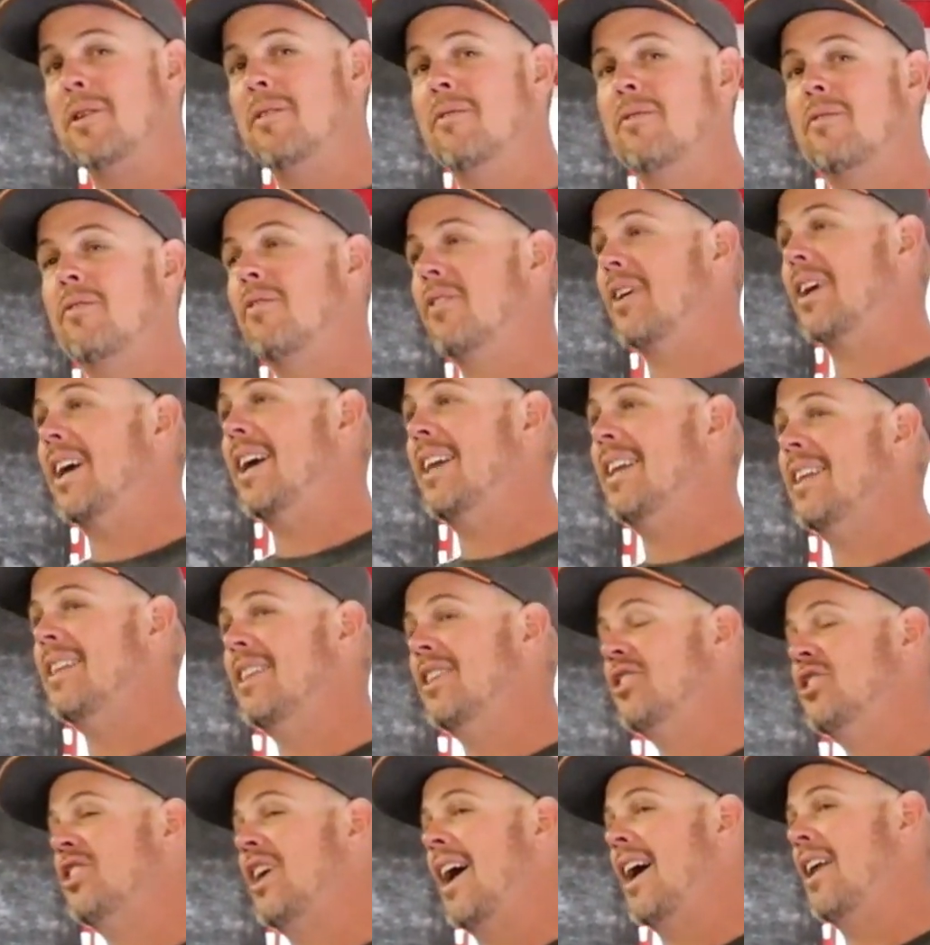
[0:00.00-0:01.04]
been forgetting
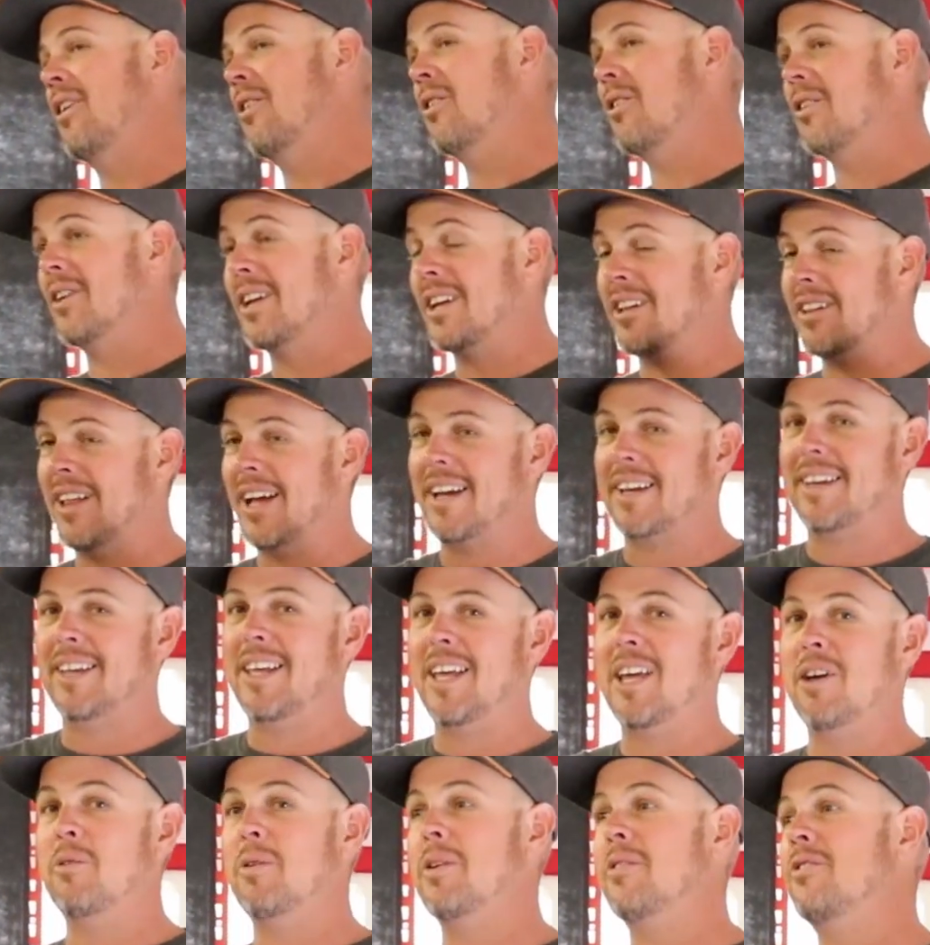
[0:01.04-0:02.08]
the channel or
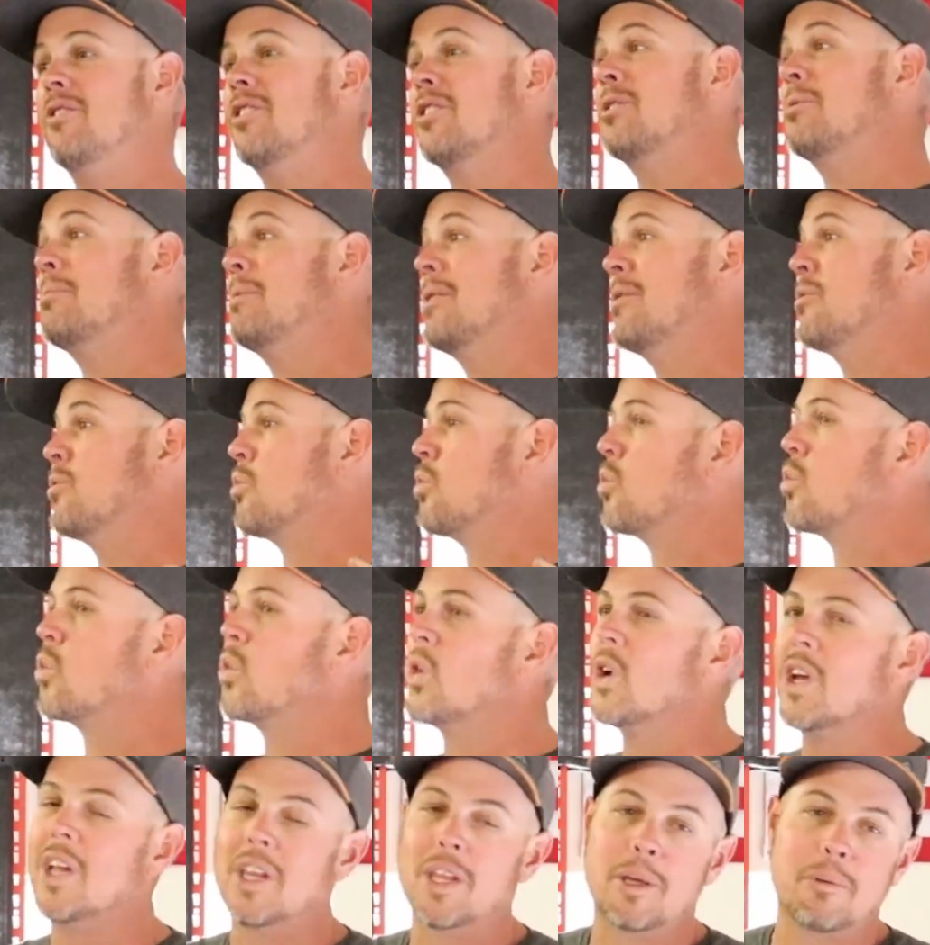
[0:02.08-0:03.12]
neglecting it. We've just been
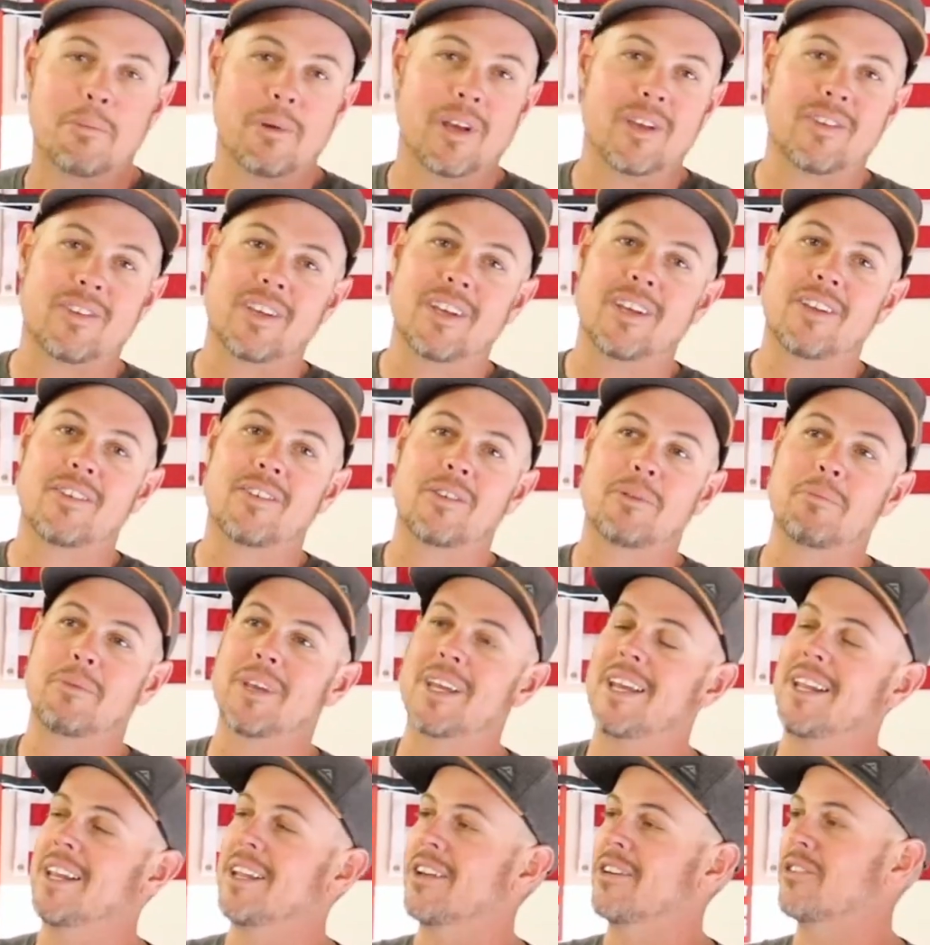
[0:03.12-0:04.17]
really busy. It's the
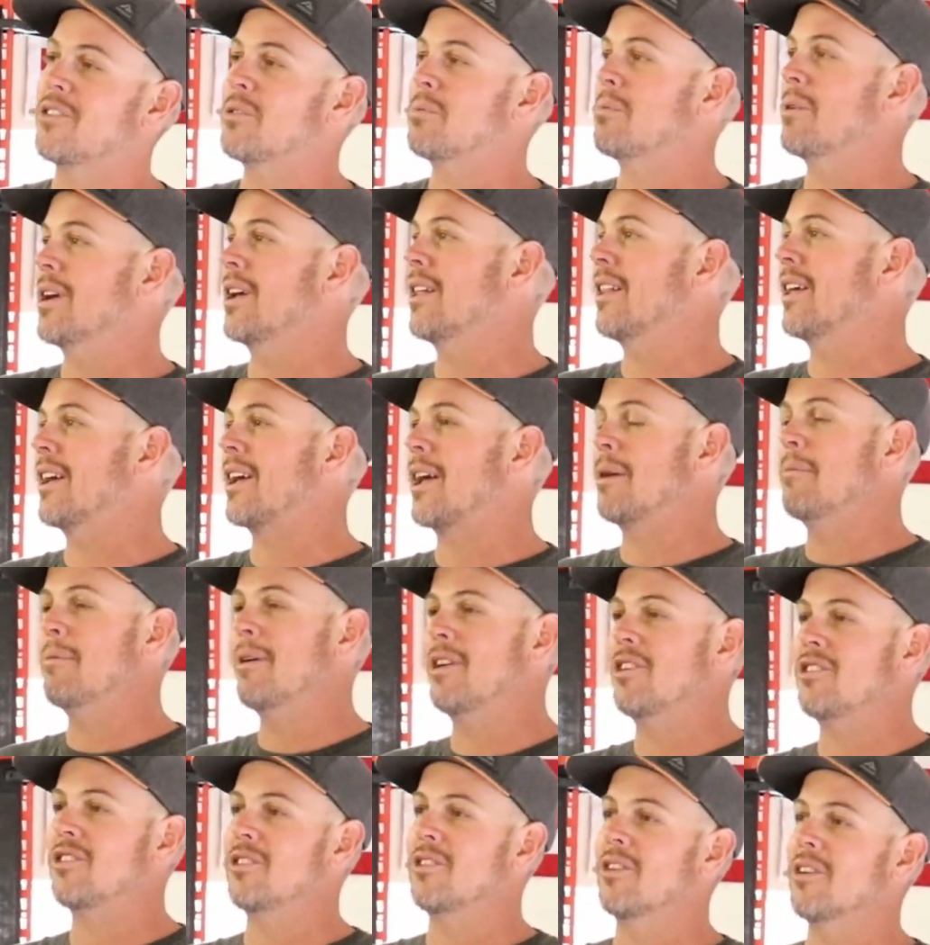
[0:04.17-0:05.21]
beginning of spring, like I
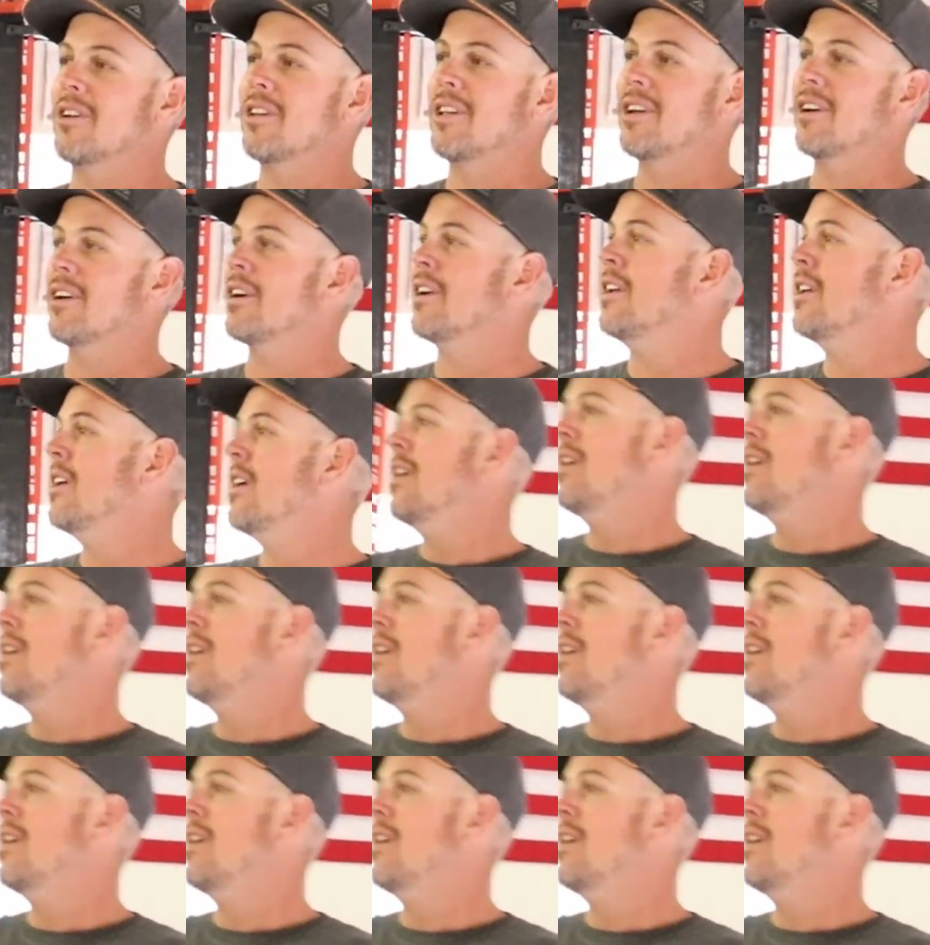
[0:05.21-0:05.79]
mentioned earlier.